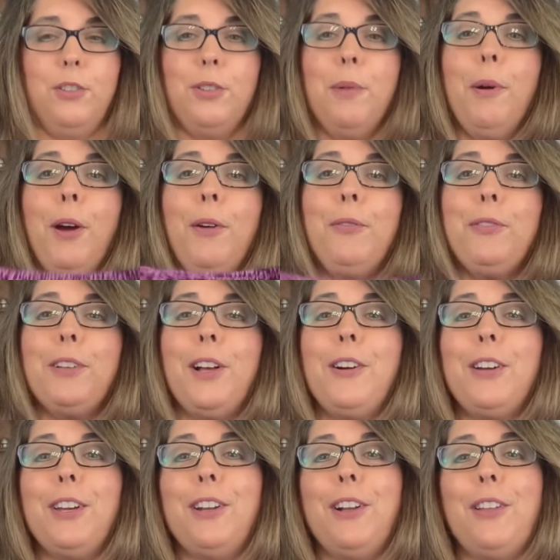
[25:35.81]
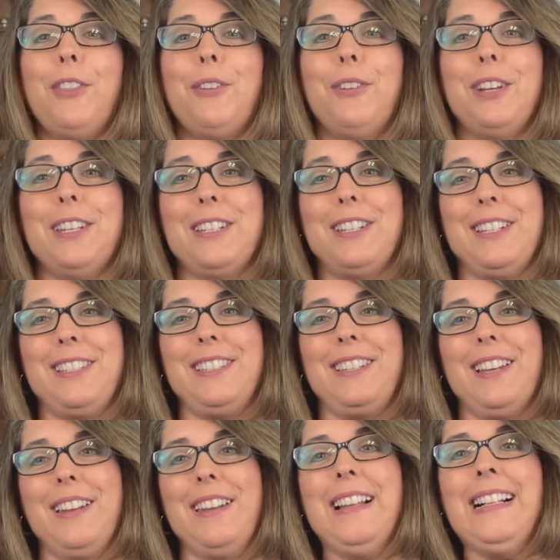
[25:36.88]
so I'm hopeful I'll get all 3 inches
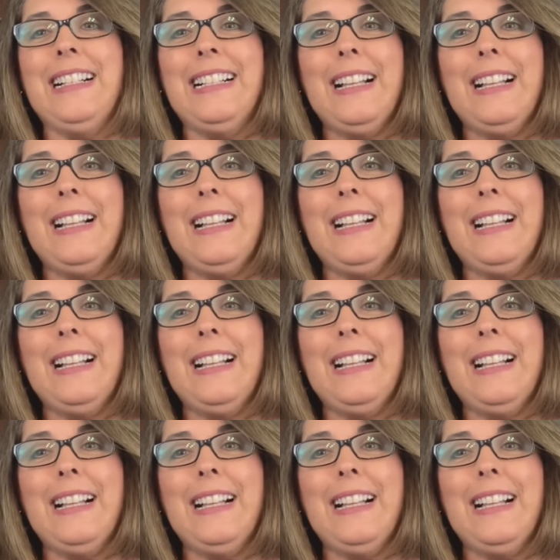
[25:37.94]
done.